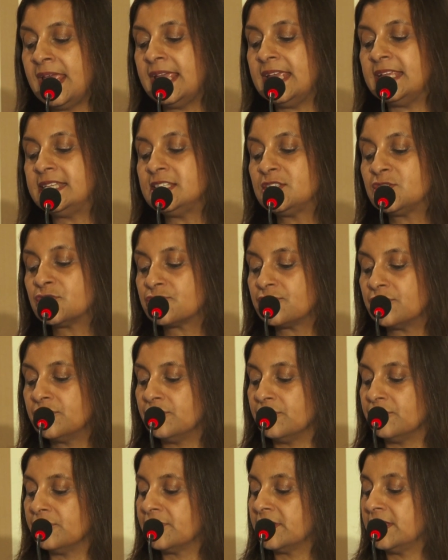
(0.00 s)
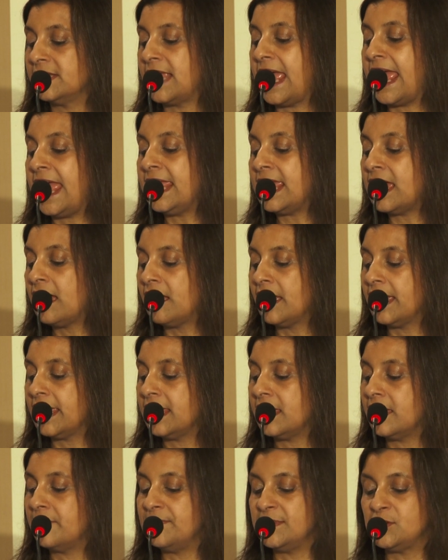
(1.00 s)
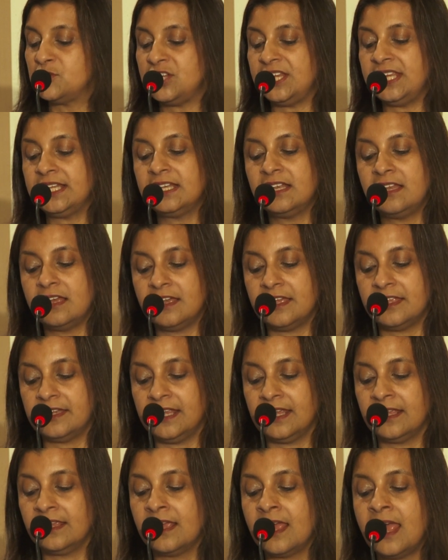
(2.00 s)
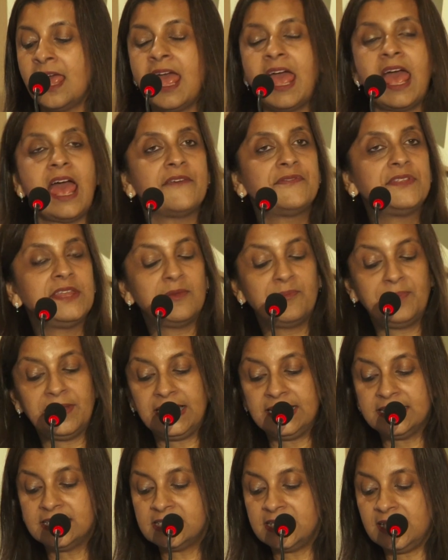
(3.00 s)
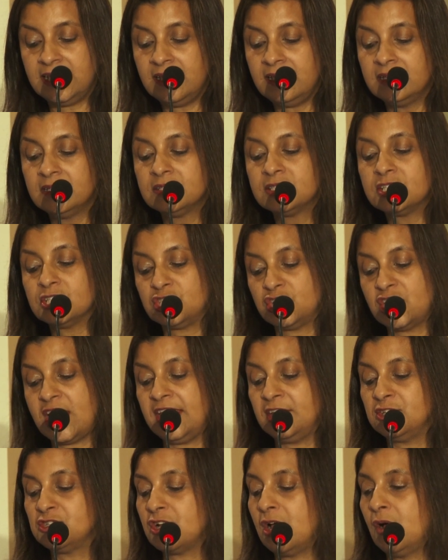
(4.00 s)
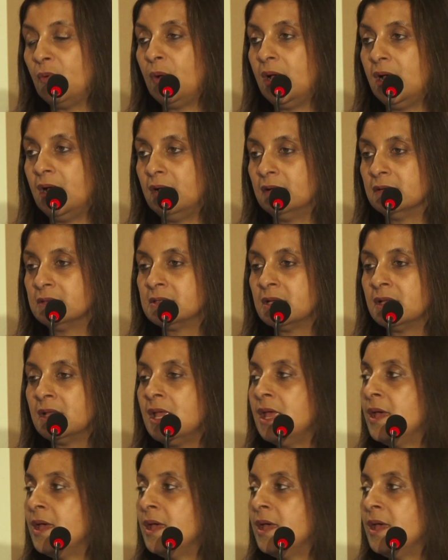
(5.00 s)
It is true that AI and machine learning have the ability to change our world,